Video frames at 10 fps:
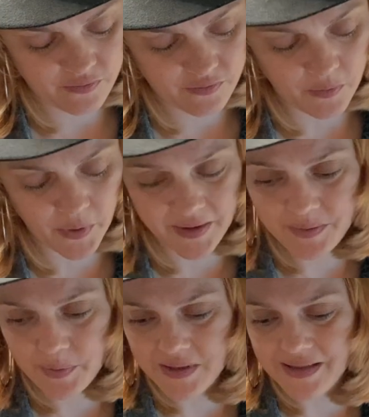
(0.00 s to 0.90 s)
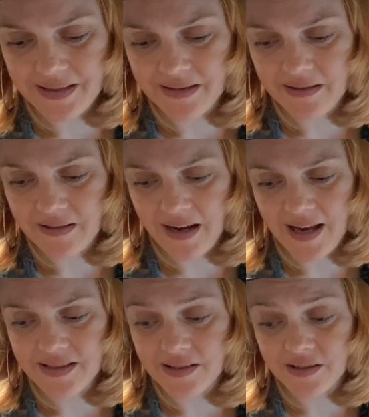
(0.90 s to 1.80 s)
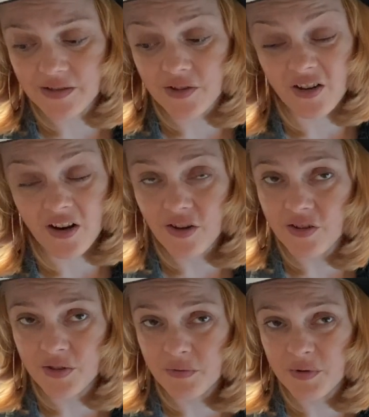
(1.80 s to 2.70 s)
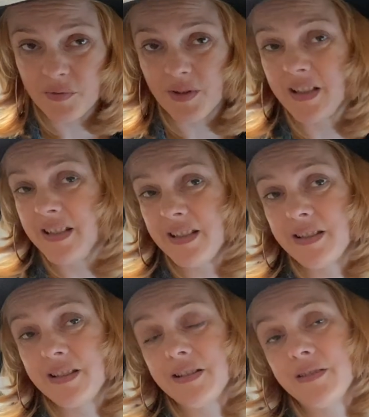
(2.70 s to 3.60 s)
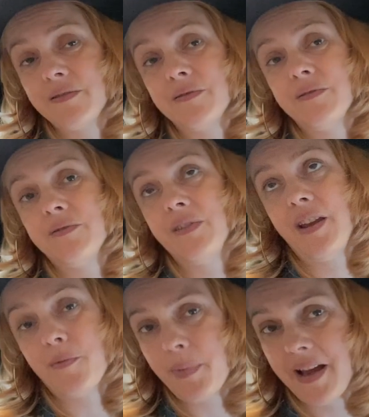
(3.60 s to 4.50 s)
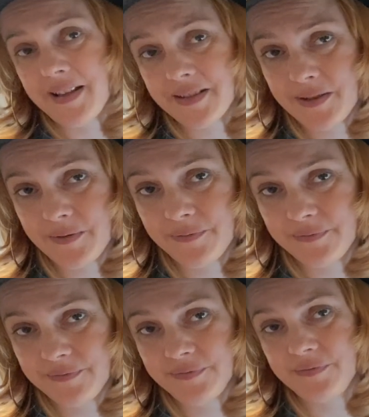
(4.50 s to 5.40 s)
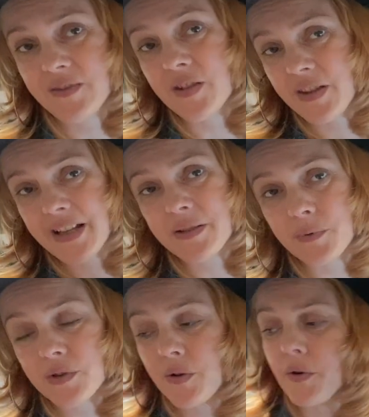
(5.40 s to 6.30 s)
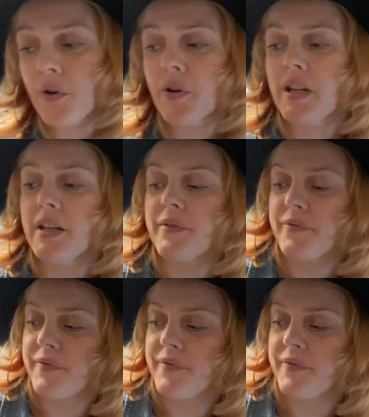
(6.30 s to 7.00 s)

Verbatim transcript: What this person hasn't done and can't do is release their past. So that's what's going on here.